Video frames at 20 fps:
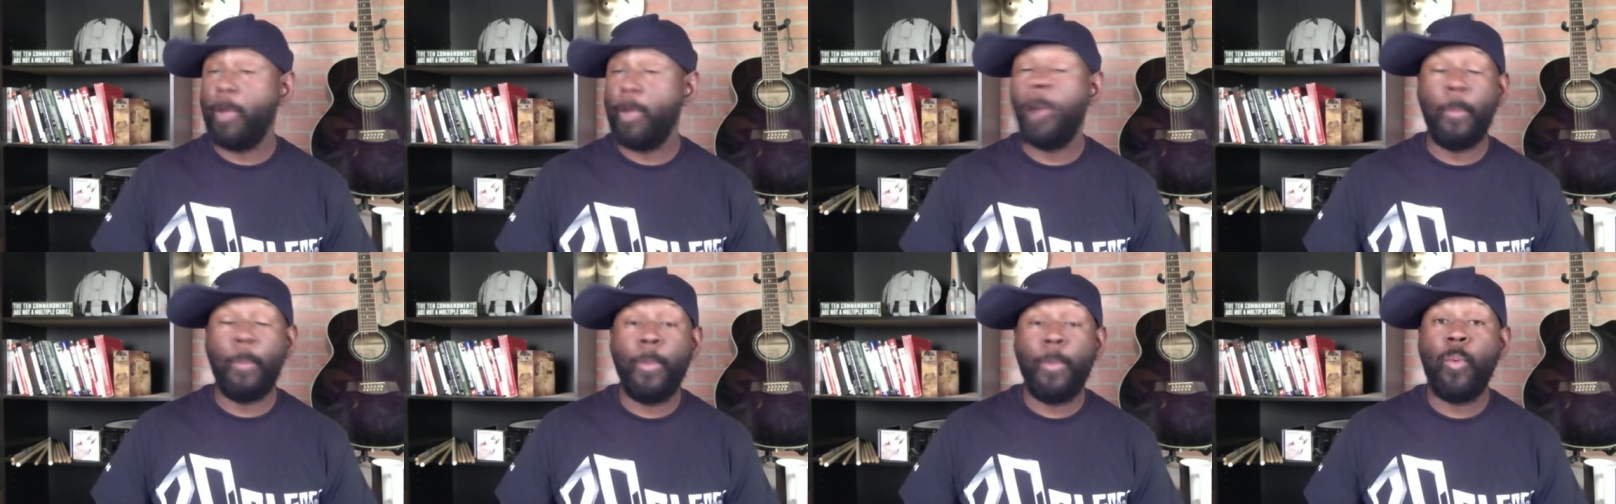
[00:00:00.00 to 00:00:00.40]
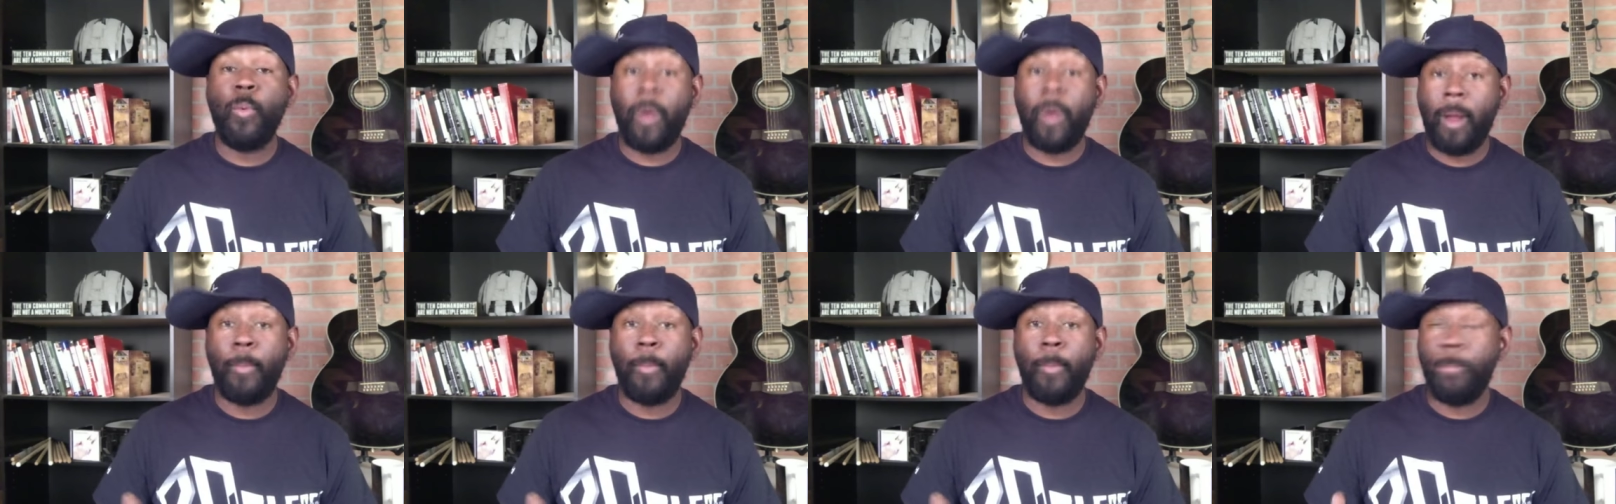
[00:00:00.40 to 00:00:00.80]
I'm gonna be I'm
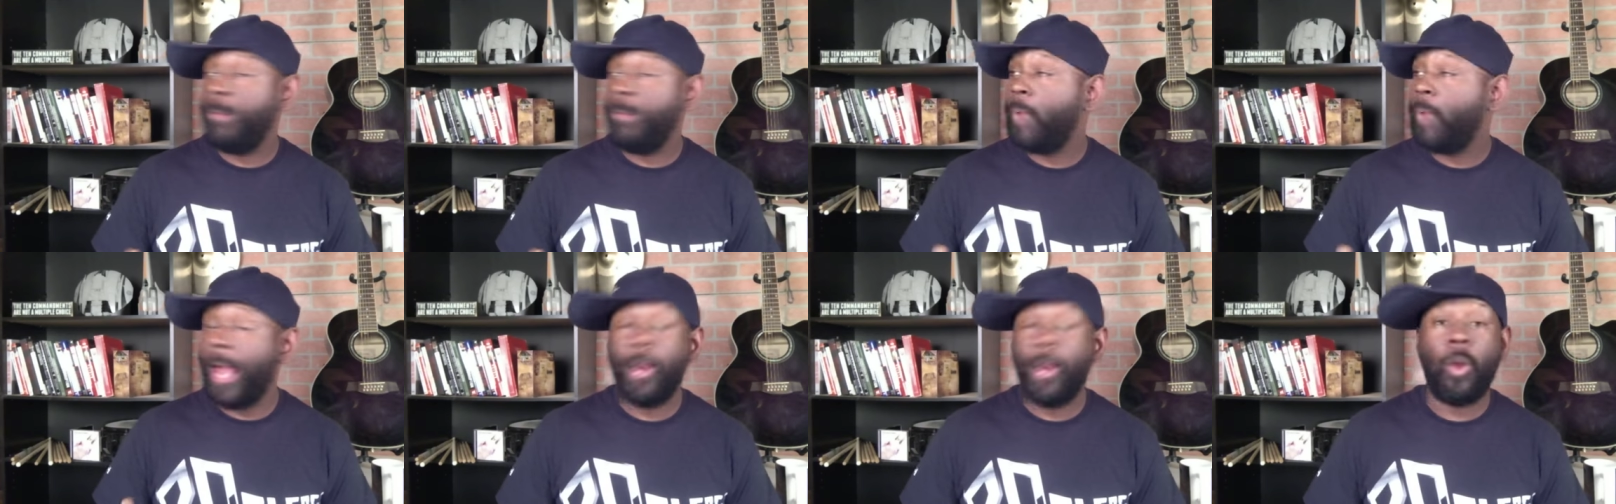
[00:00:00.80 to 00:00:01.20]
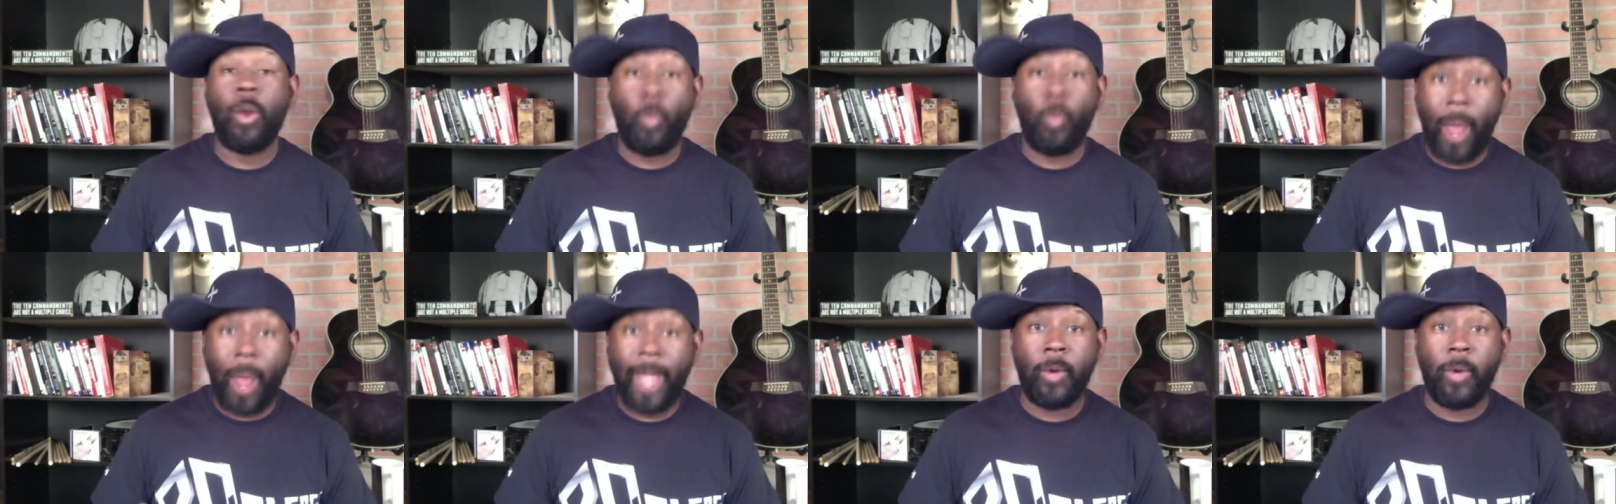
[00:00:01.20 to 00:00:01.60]
gonna be riding on a
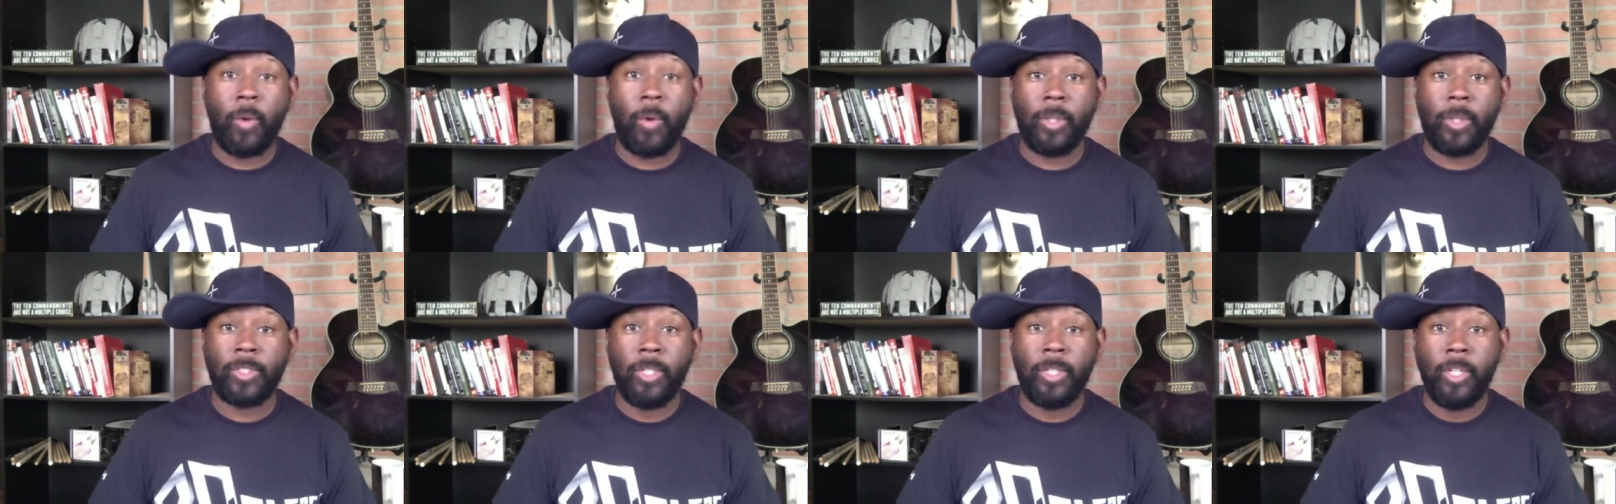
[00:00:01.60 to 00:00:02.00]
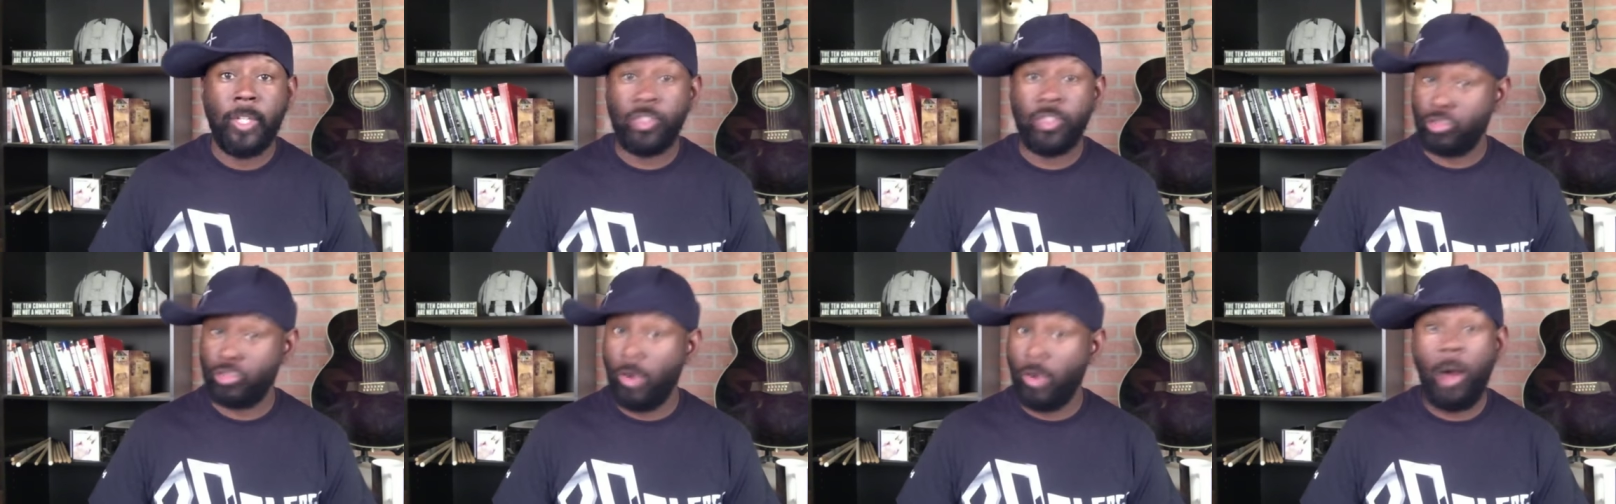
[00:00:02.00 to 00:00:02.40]
white horse,
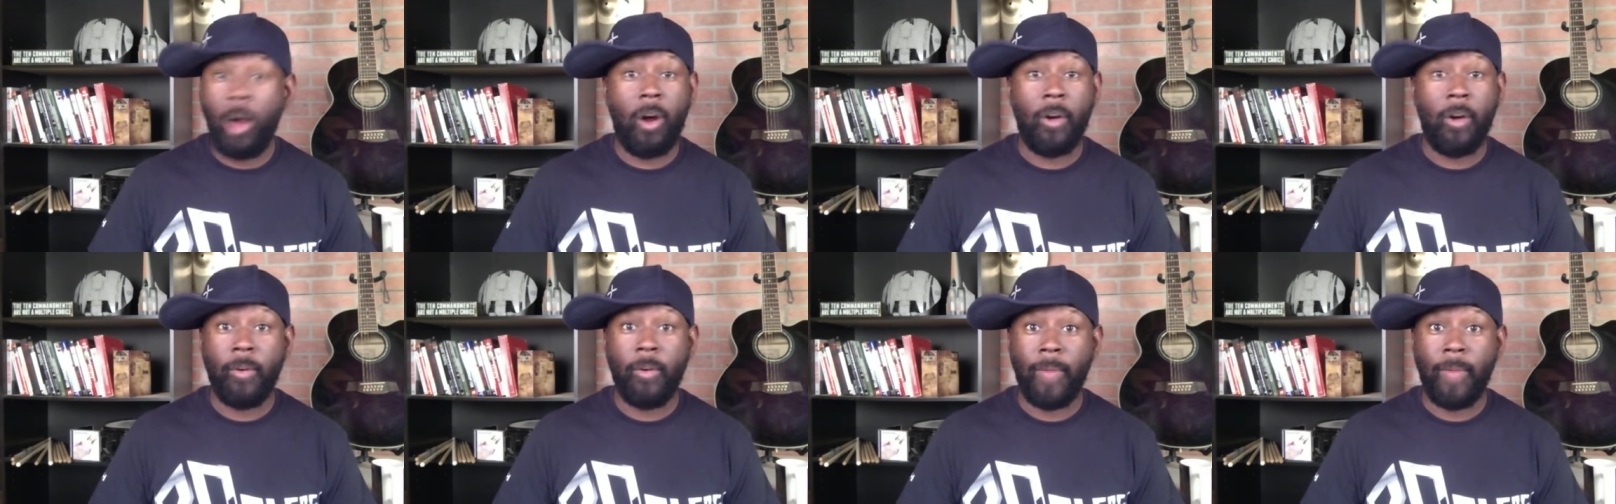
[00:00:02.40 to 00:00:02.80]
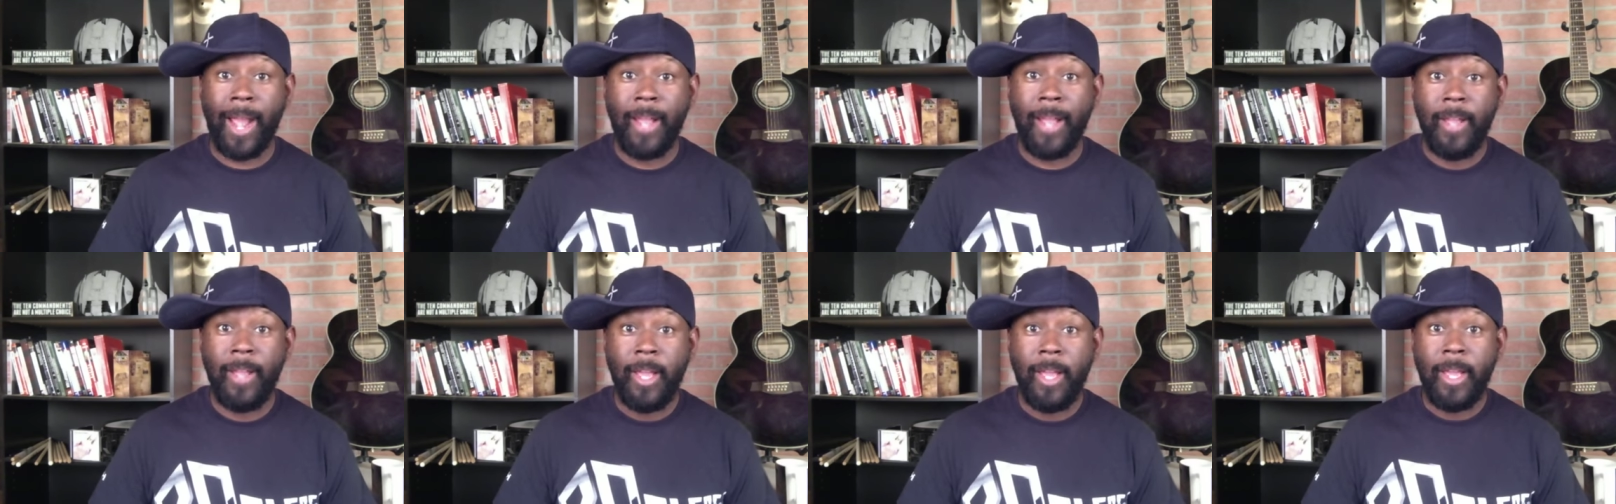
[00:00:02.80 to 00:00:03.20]
strong, right?